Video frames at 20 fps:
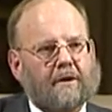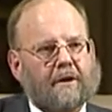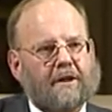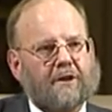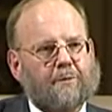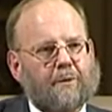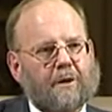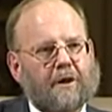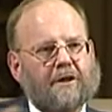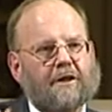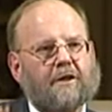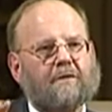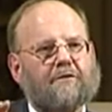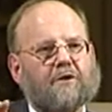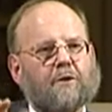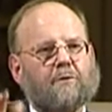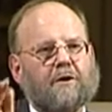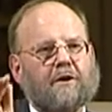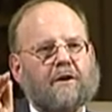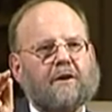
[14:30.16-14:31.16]
It's believed
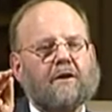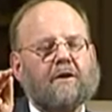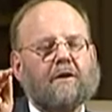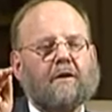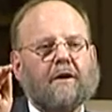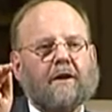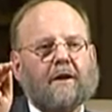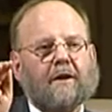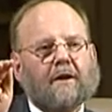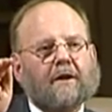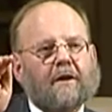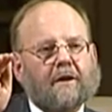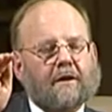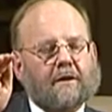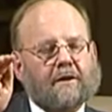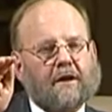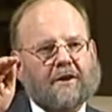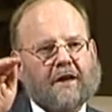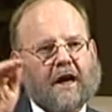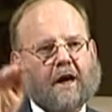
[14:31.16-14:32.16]
to be
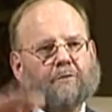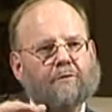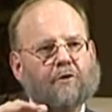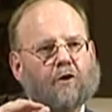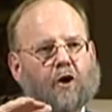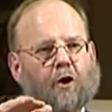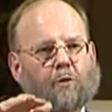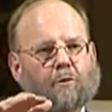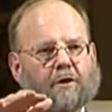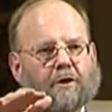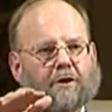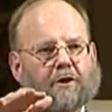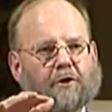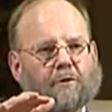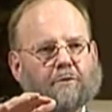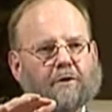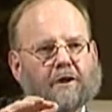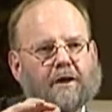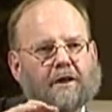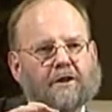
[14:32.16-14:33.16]
an abnormal
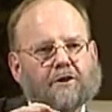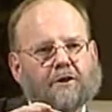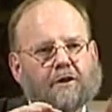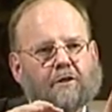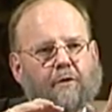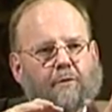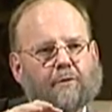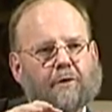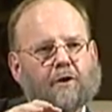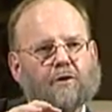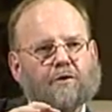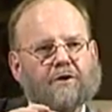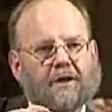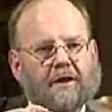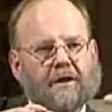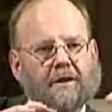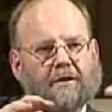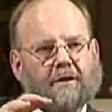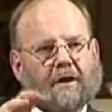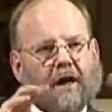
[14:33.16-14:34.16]
accumulation of a
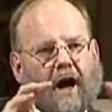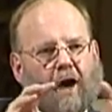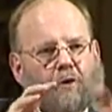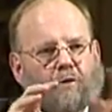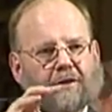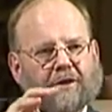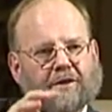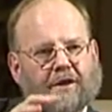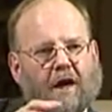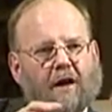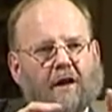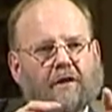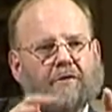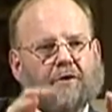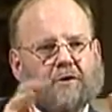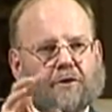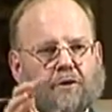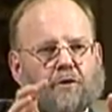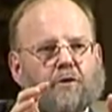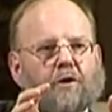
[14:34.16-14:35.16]
protein outside
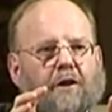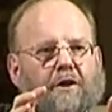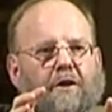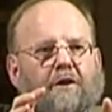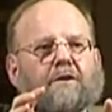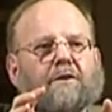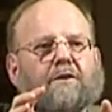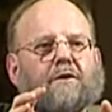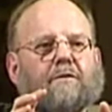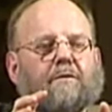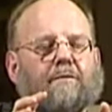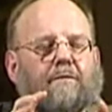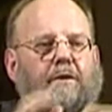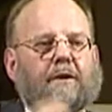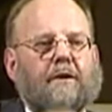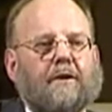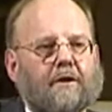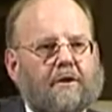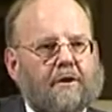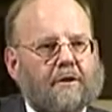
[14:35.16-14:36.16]
the nucleus.
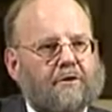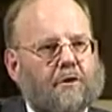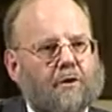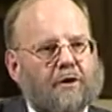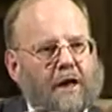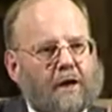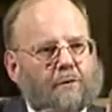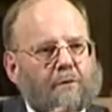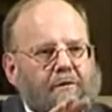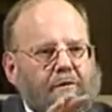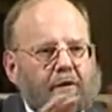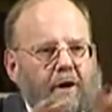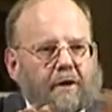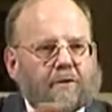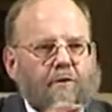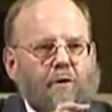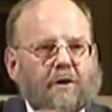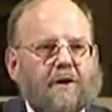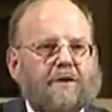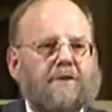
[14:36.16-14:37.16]
So can we
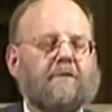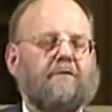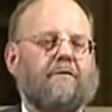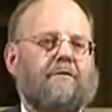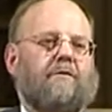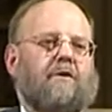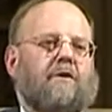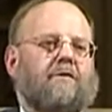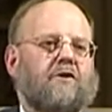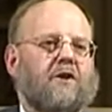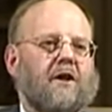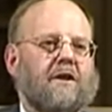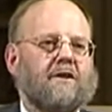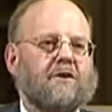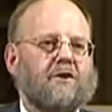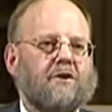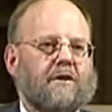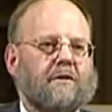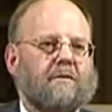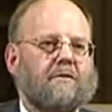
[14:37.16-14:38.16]
find ways of
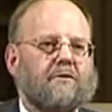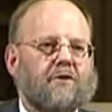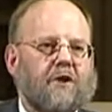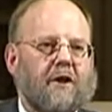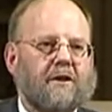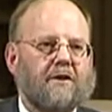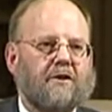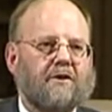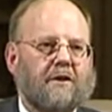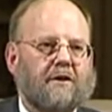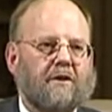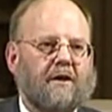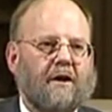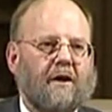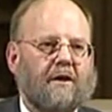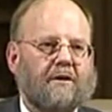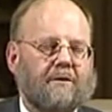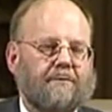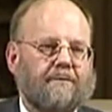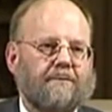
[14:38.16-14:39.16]
changing
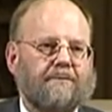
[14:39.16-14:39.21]
that?